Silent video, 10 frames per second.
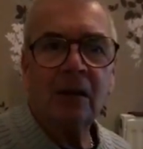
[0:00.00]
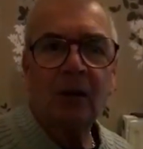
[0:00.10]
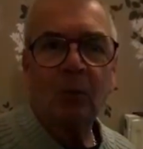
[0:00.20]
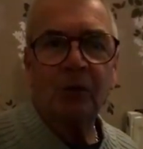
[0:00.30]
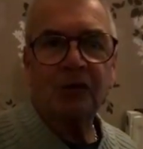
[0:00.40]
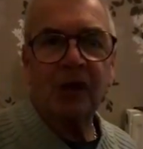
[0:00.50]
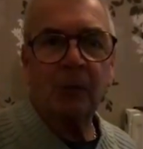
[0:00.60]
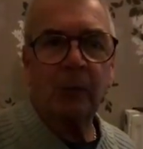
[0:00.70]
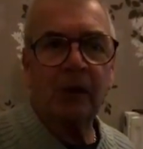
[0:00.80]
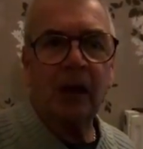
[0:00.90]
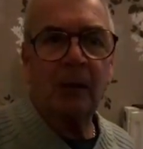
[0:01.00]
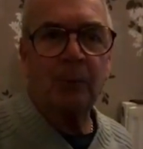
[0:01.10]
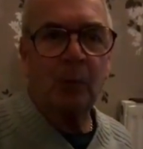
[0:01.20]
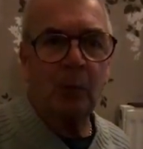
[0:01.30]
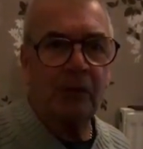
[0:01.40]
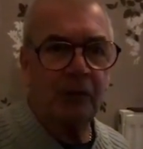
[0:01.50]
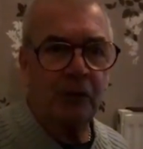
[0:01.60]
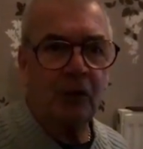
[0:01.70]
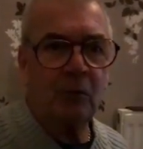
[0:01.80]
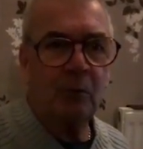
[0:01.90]
We're sorry we can't be with
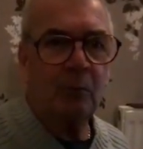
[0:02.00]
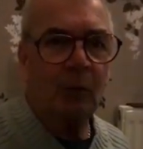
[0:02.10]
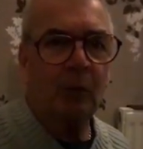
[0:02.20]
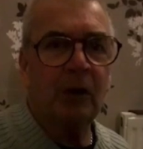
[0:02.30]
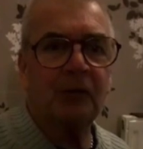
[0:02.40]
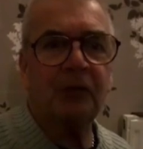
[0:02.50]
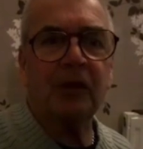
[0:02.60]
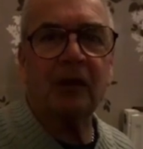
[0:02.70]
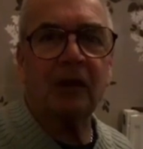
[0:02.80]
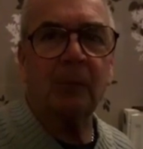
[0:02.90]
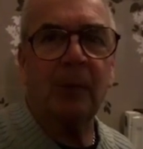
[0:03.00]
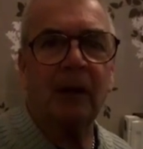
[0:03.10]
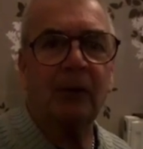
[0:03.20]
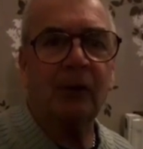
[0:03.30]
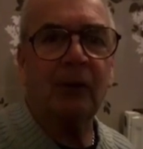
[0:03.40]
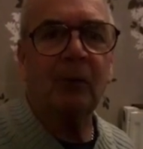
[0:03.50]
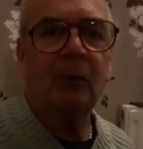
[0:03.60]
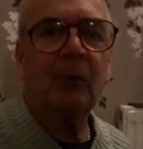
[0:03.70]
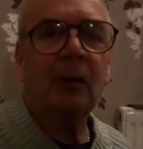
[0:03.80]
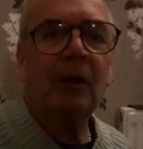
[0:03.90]
you, but we are thinking about you.
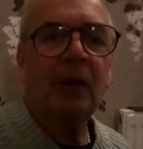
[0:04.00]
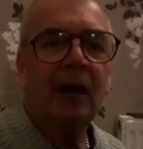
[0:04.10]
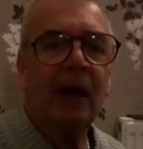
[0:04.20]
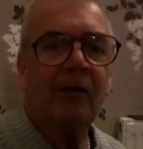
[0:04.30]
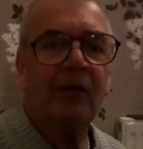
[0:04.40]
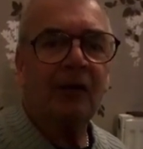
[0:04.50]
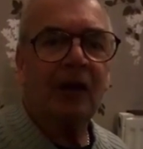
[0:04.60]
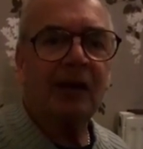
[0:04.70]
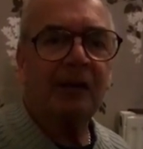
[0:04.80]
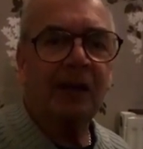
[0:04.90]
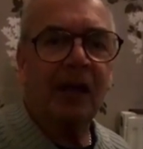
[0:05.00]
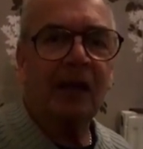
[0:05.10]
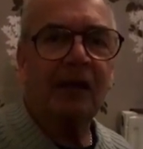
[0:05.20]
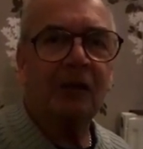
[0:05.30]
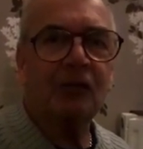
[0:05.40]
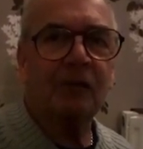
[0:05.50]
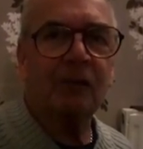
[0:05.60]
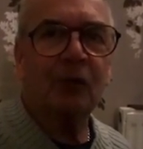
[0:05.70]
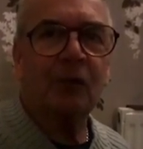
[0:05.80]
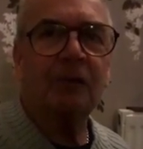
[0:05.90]
Have a great day, lots of
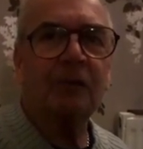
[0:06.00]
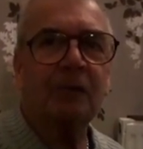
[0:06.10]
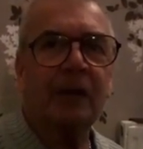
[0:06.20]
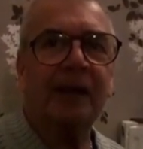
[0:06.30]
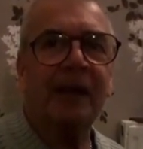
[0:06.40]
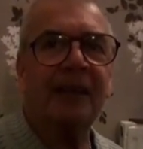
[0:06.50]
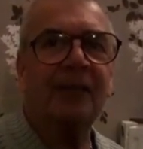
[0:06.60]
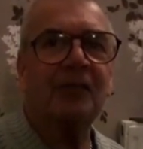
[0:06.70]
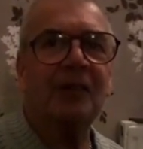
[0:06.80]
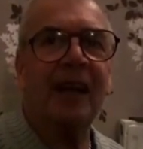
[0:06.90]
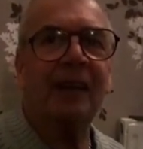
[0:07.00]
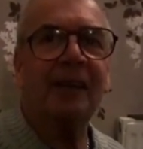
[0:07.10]
love, Grandad and Jan.